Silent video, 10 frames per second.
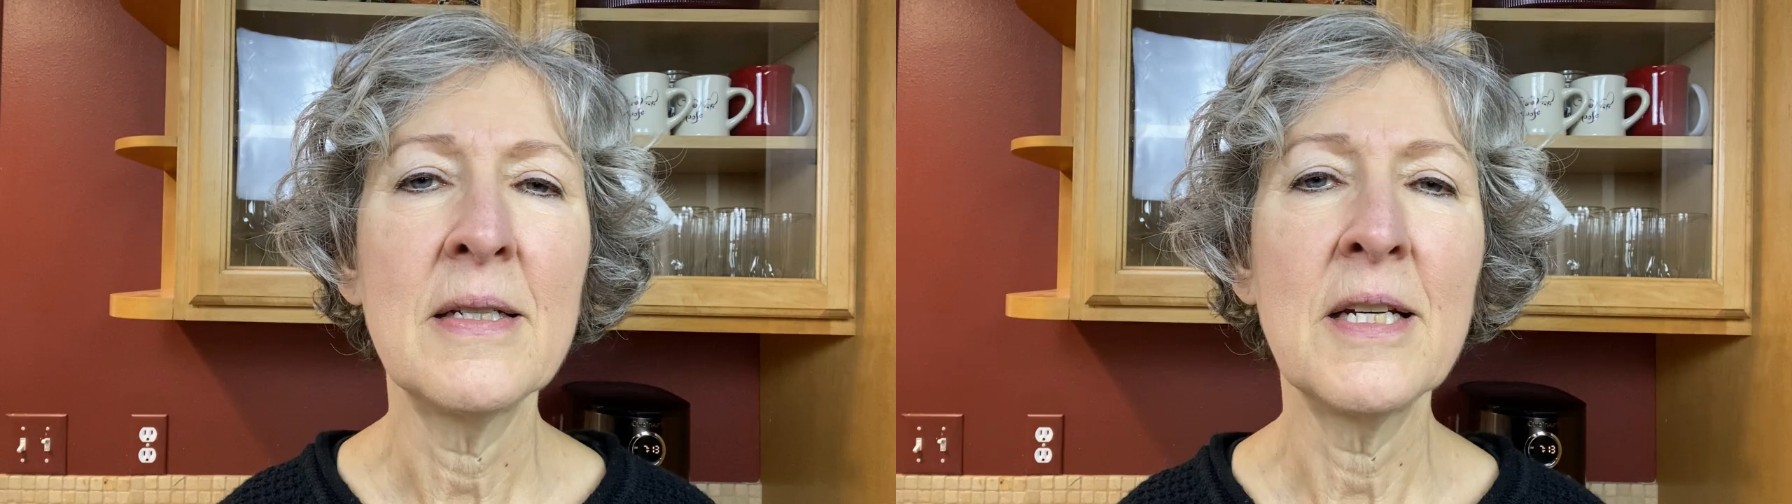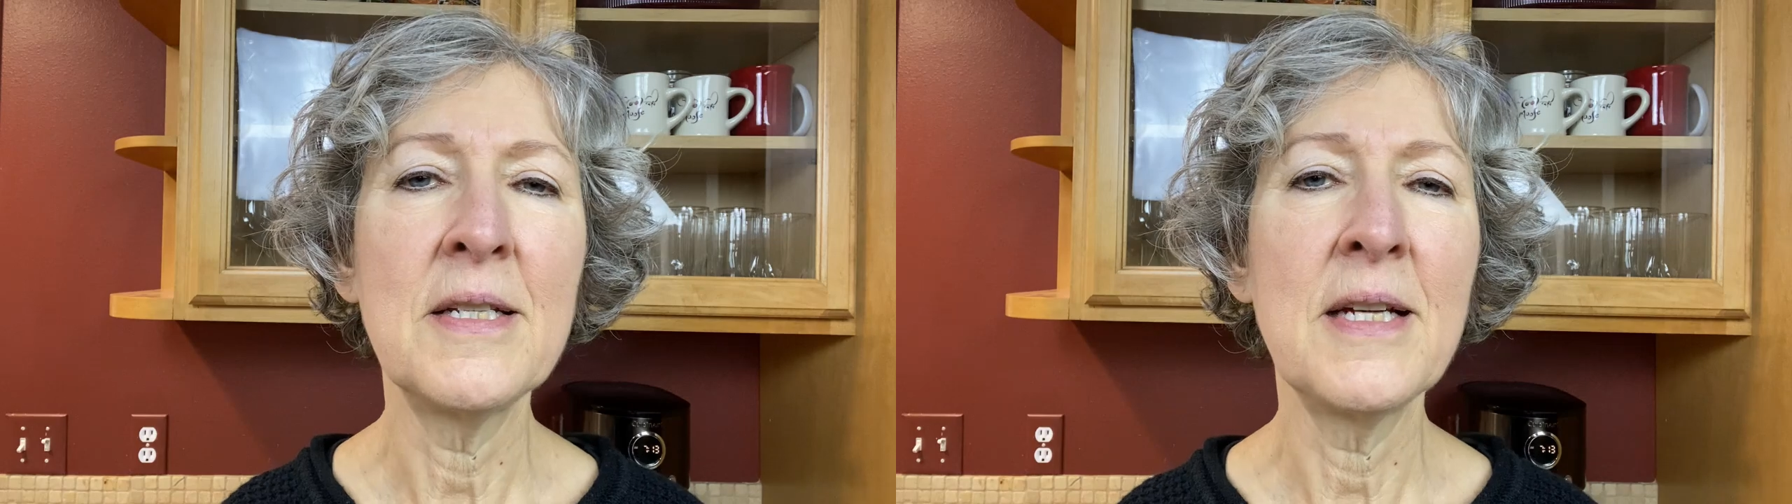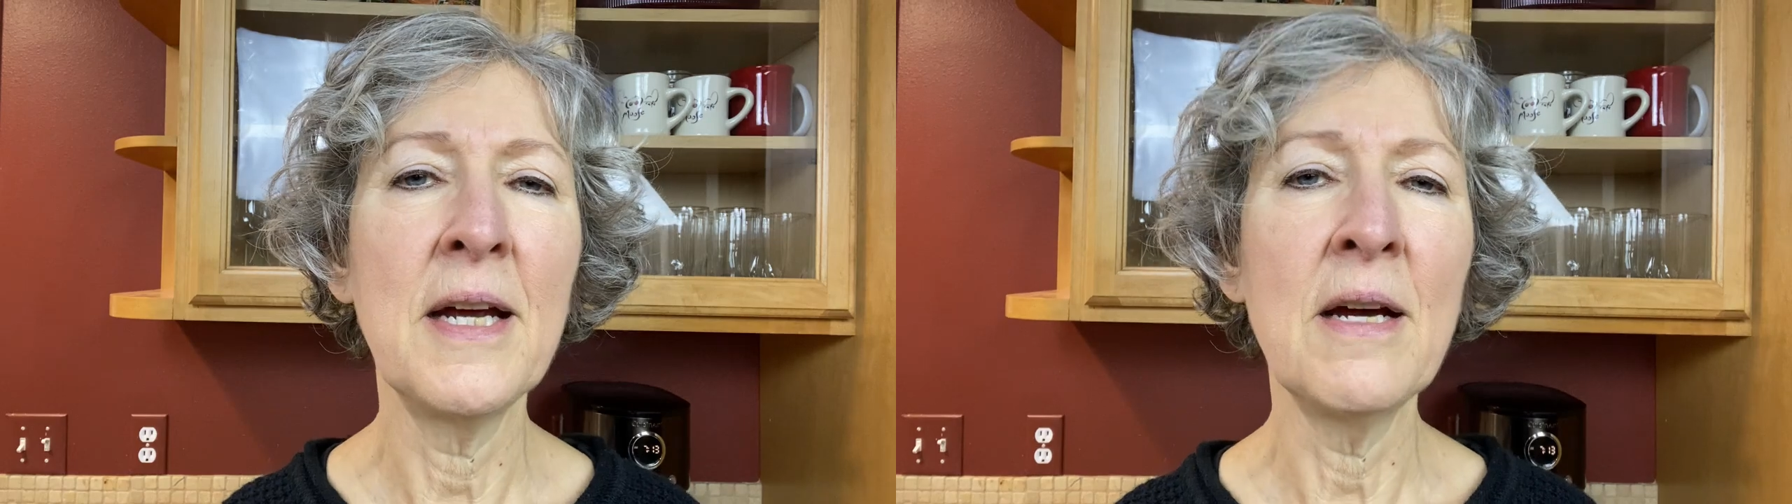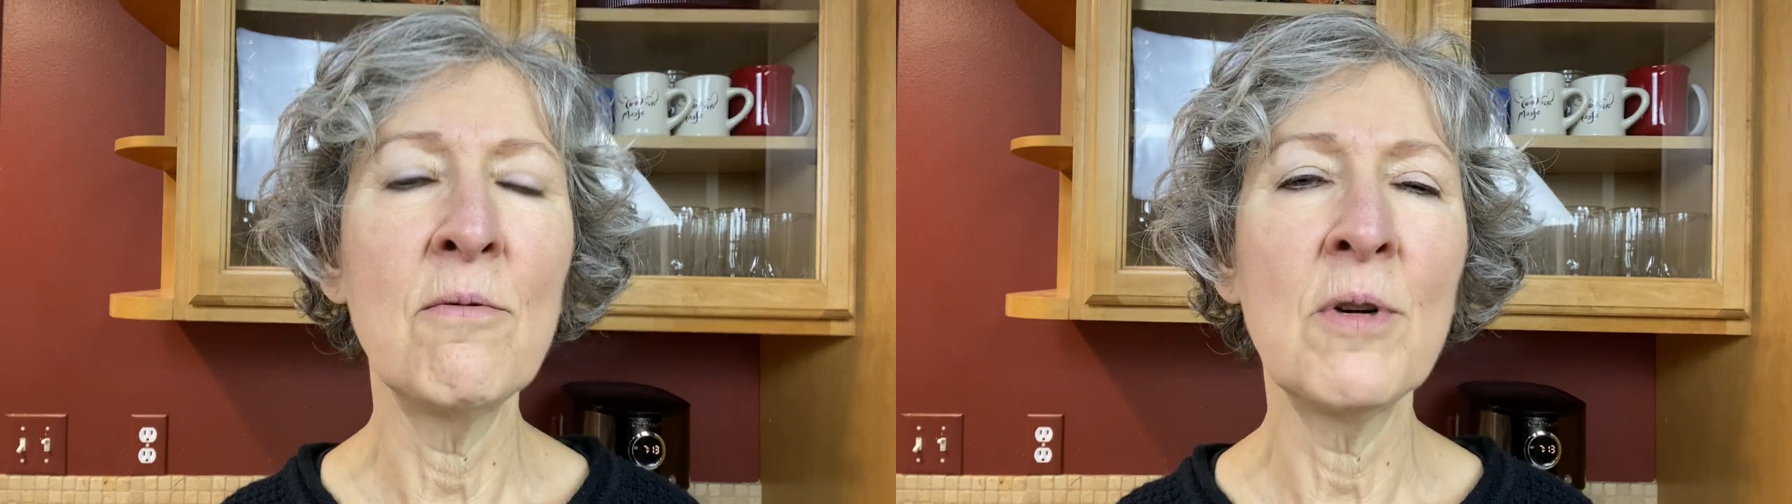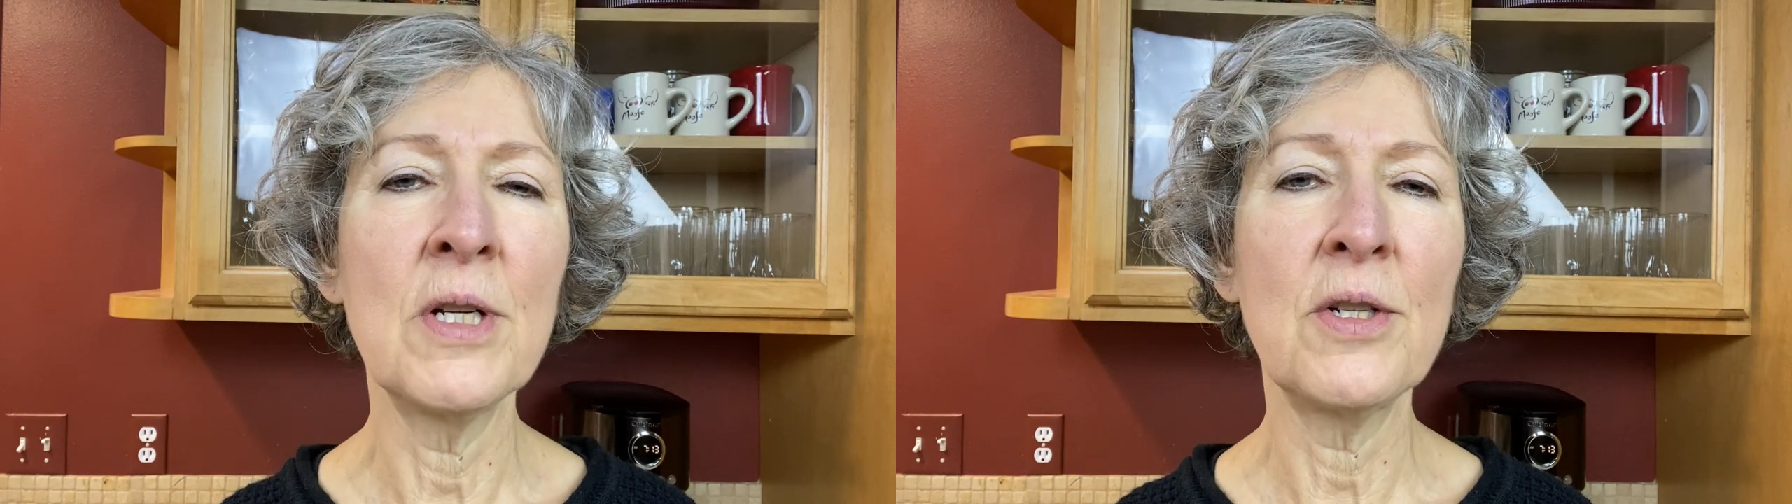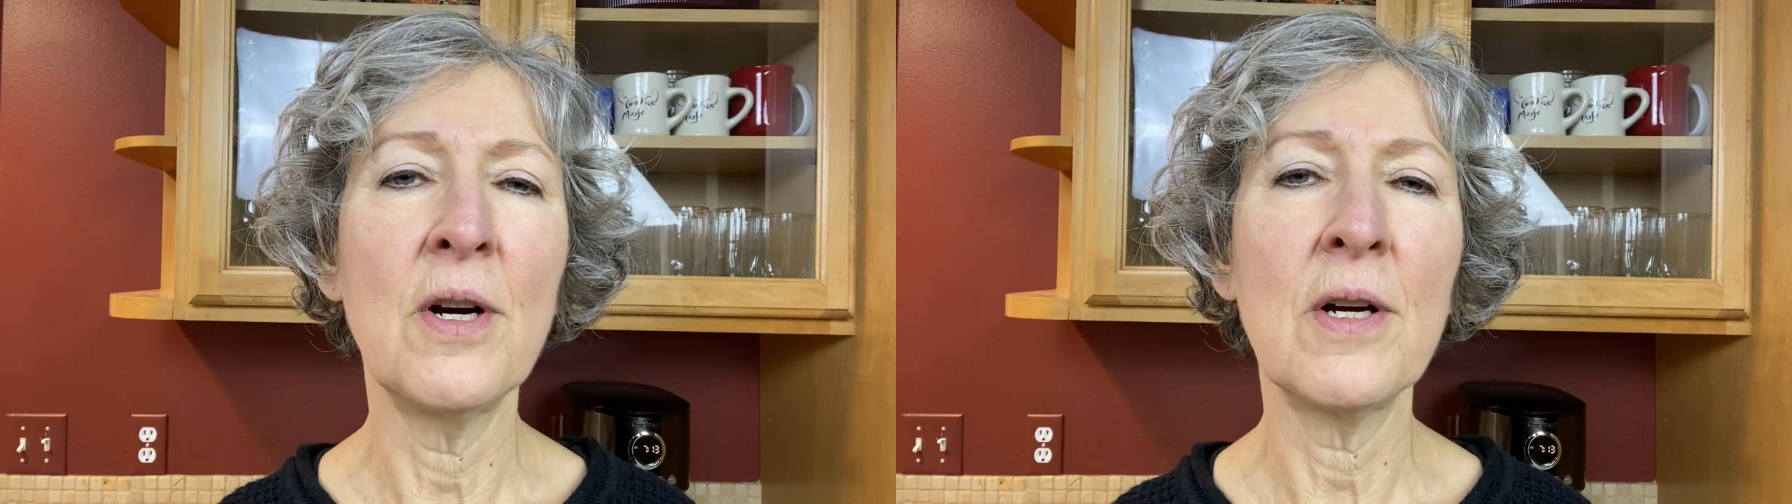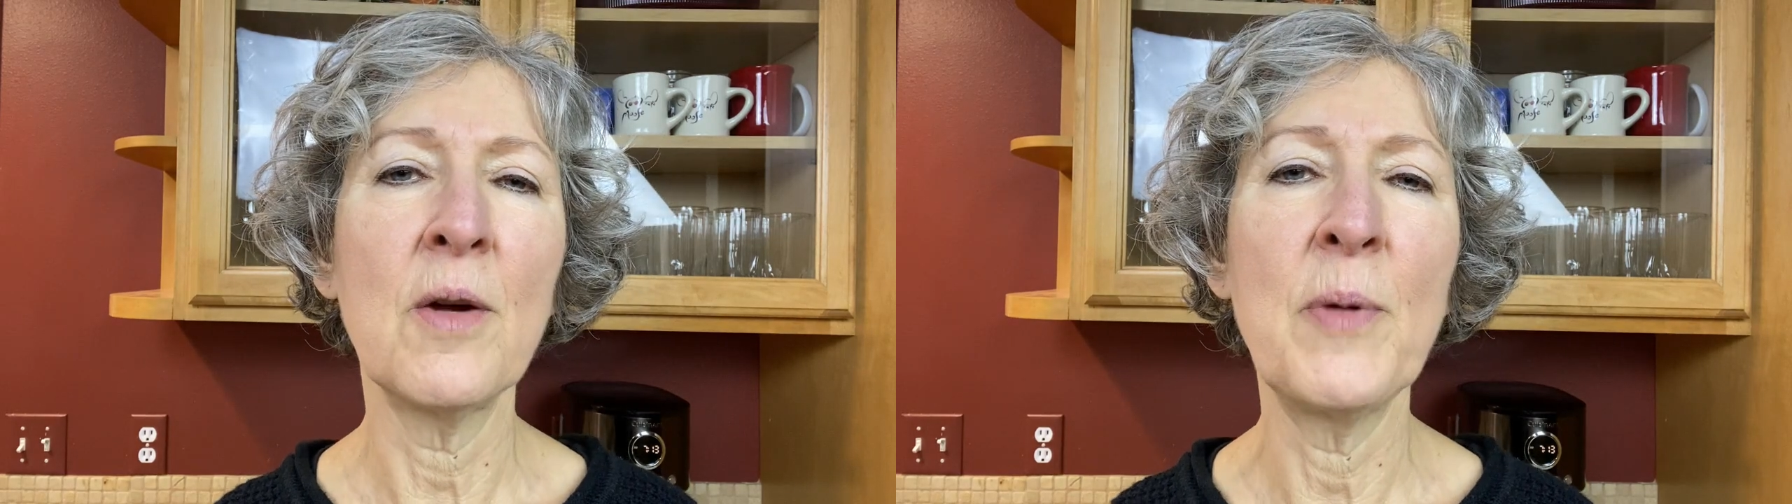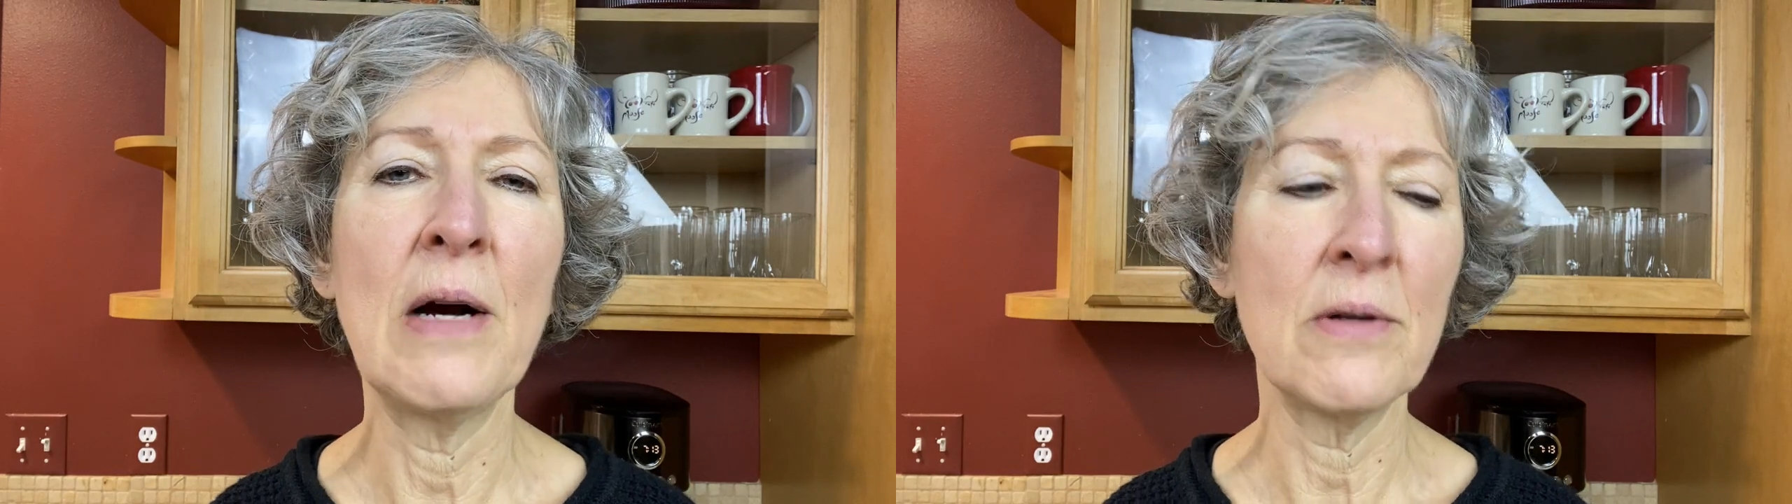Today I want to talk
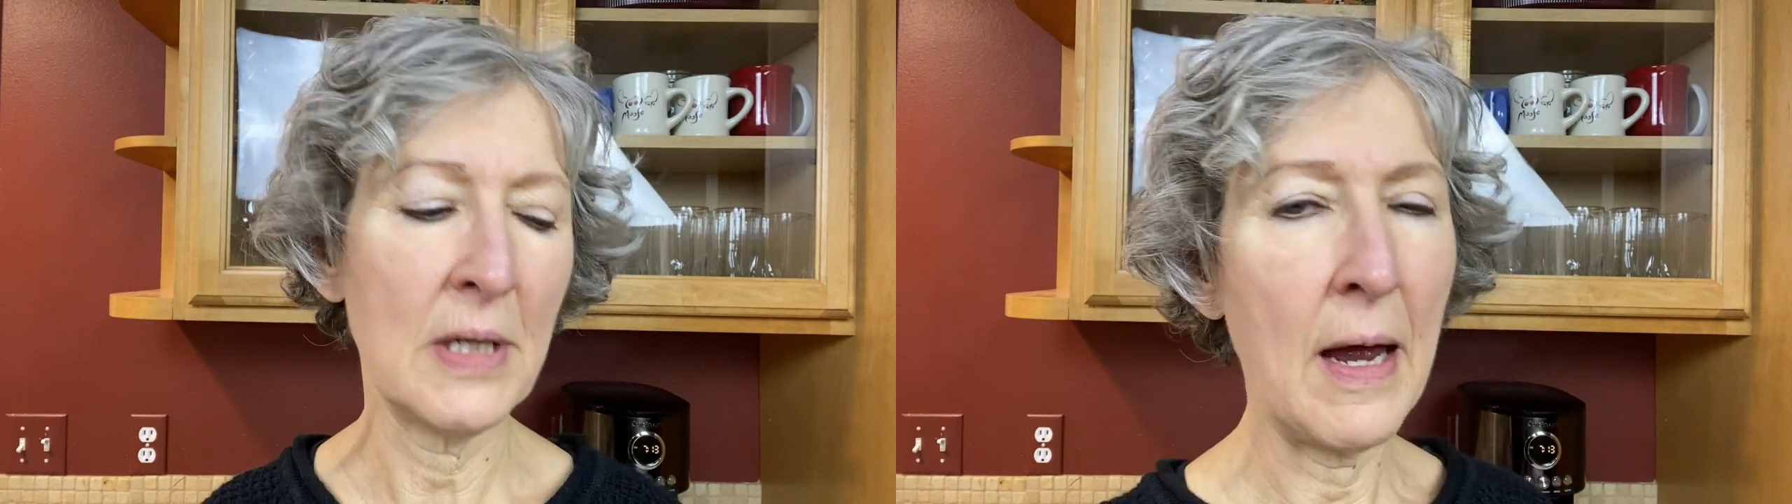about